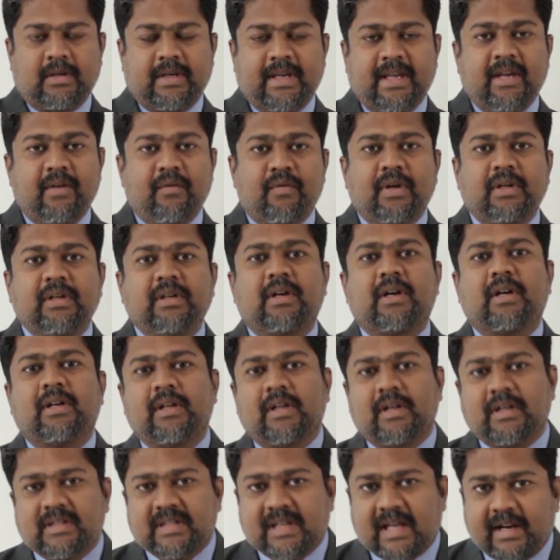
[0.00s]
Even
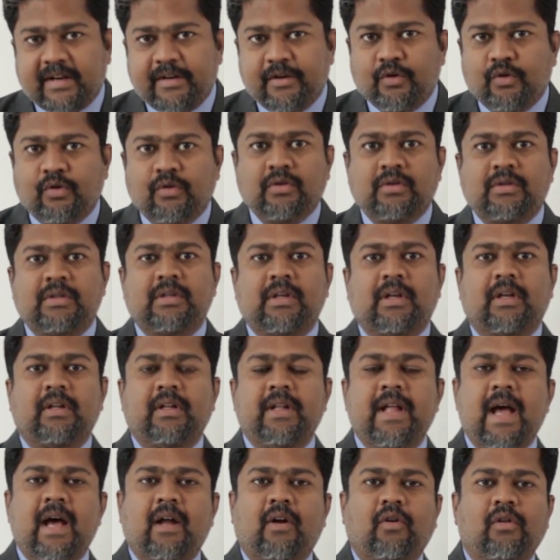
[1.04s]
colors are used,
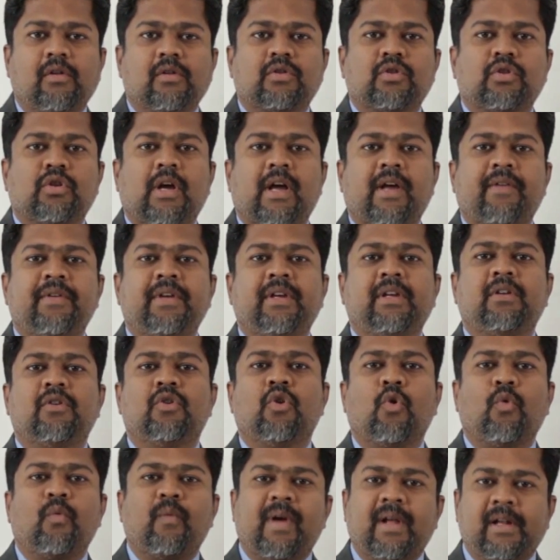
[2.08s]
they are also having
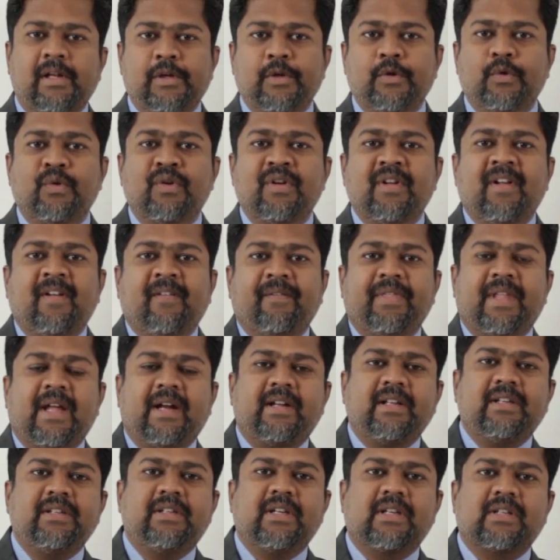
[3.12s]
no value.
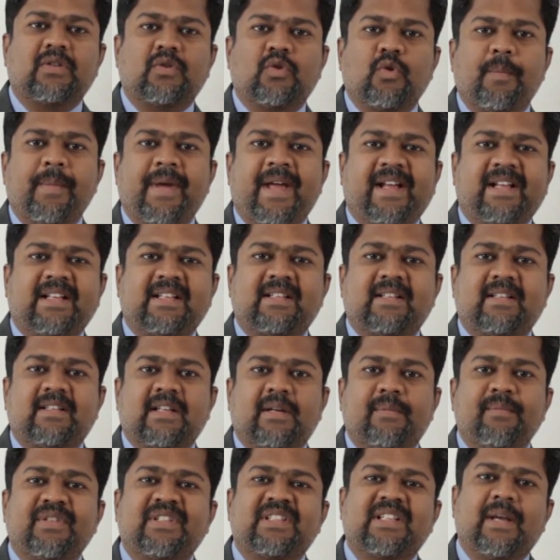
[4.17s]
That is just to make
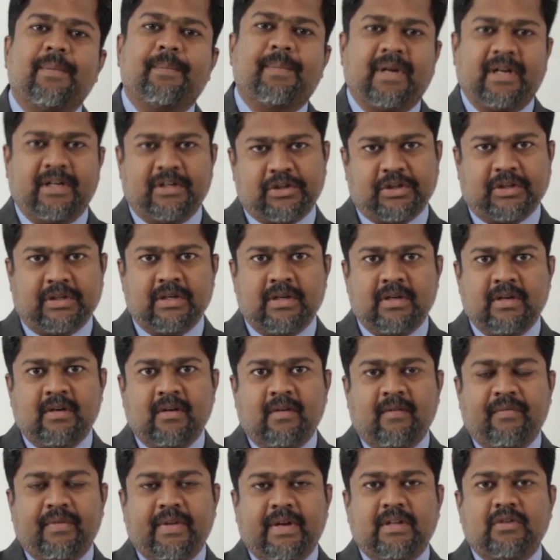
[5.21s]
some separation.
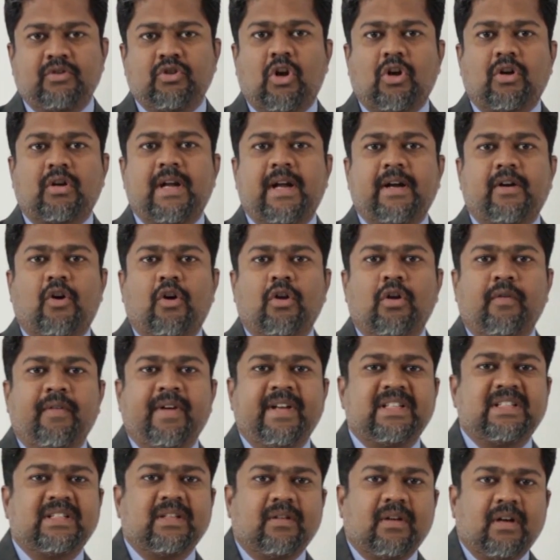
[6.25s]
It is not that
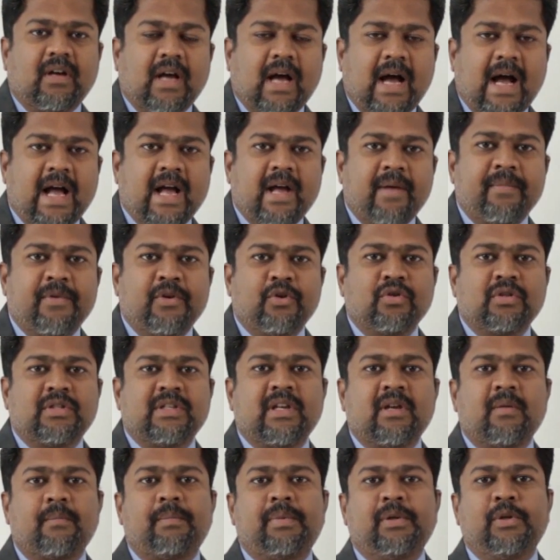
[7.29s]
always I am
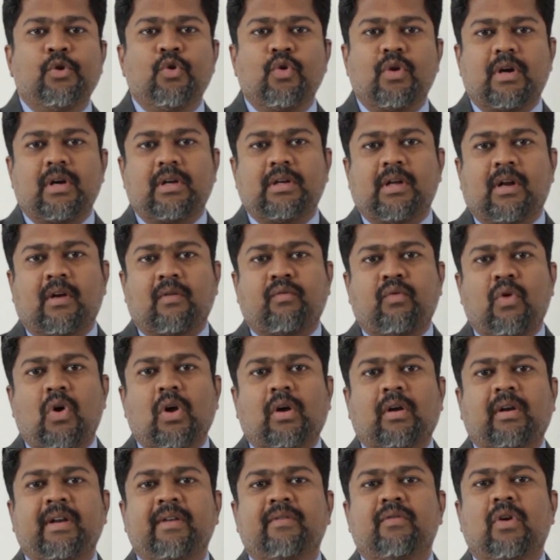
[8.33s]
using blue color
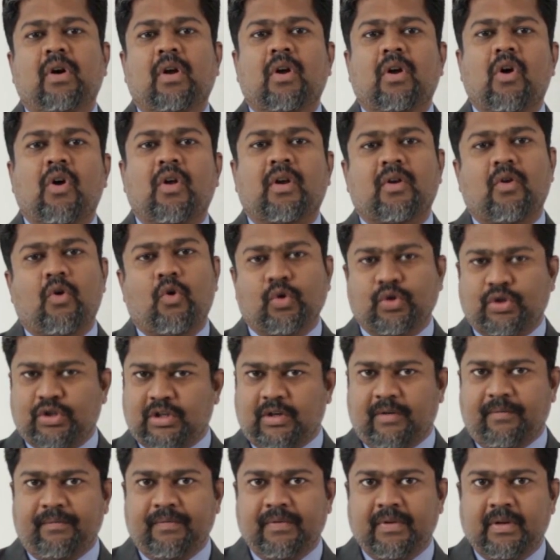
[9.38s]
for river or
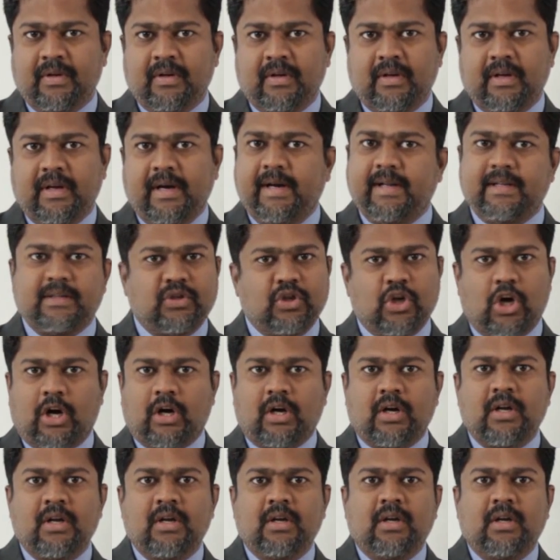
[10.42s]
ocean. It is not.